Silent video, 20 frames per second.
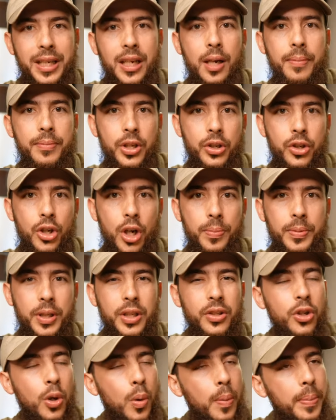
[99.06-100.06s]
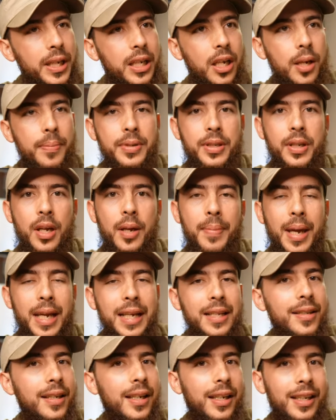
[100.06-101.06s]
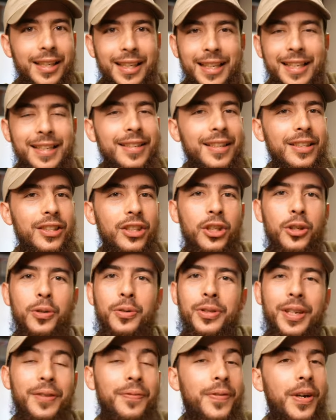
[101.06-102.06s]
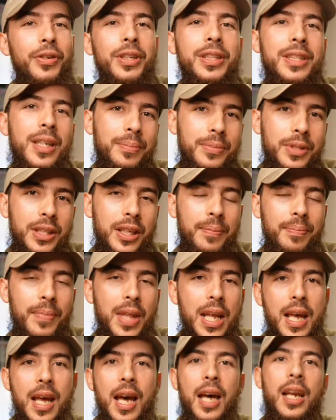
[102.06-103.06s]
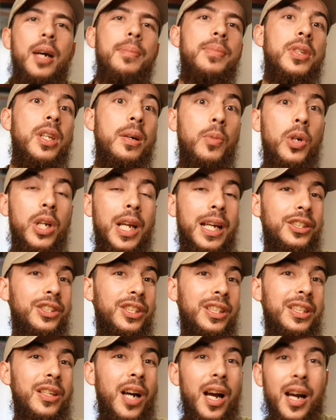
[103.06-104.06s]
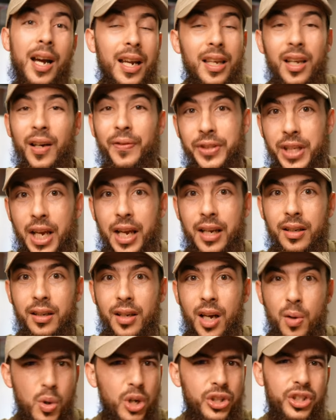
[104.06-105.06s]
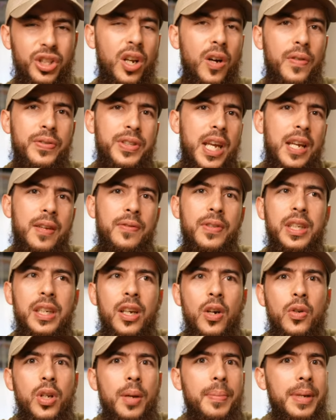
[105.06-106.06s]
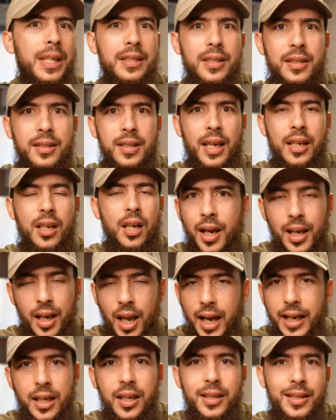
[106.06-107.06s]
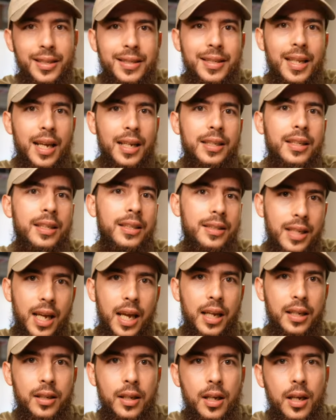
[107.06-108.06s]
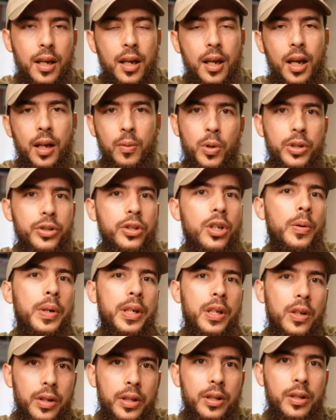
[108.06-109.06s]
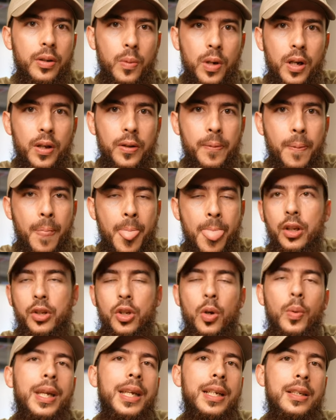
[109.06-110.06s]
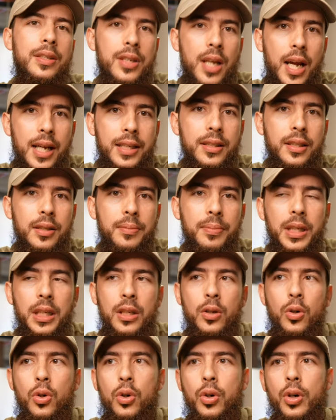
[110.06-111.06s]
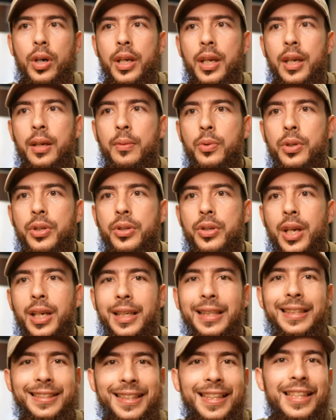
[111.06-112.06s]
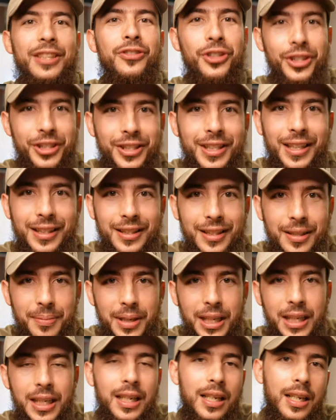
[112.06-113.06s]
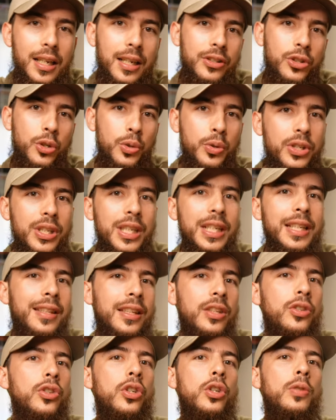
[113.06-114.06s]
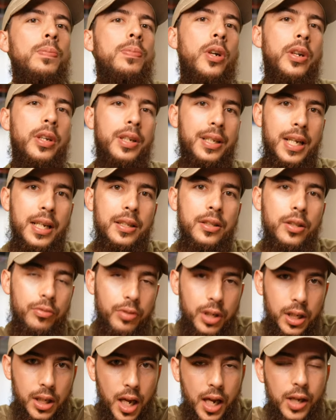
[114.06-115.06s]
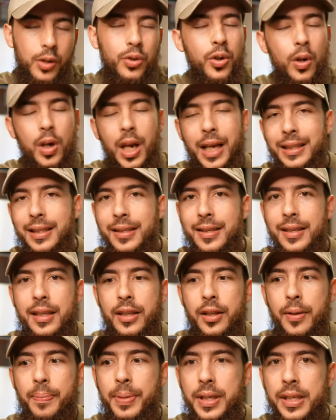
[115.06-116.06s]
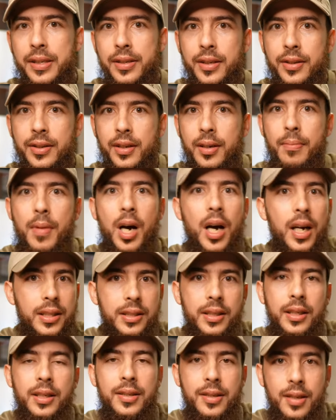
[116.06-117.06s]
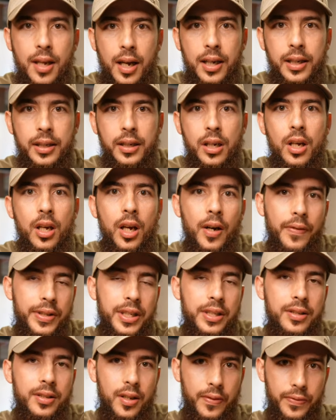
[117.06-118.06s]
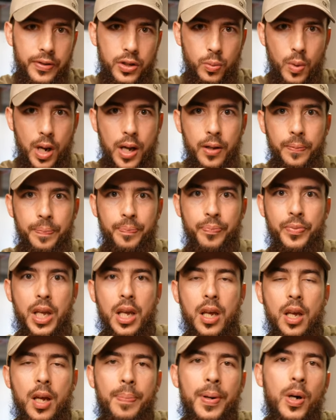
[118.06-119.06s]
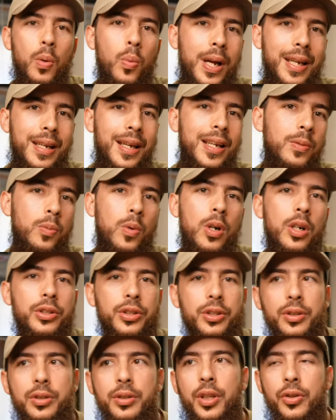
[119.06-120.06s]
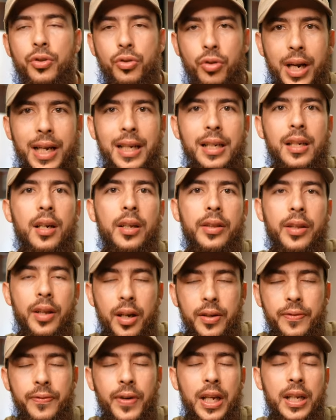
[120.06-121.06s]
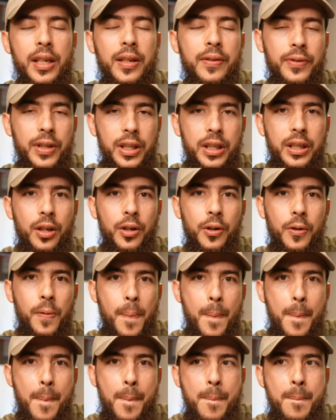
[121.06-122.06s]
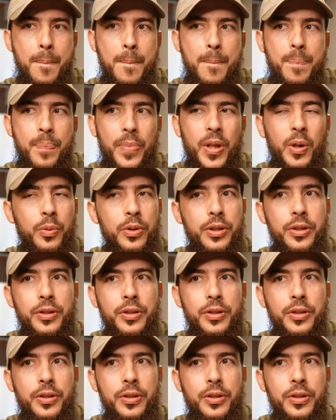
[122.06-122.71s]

it becomes adopted, so it becomes amazing and easy to use and very tempting. And I'm someone actually, I love tech. I watch a lot of tech videos. I'm into tech. I like understanding tech and what's going on in the world. So it excited me, or it was at least interesting to me to see this new product category. I also like to see the business and marketing side of this stuff as well. But when I watched the trailer and the unveiling video, there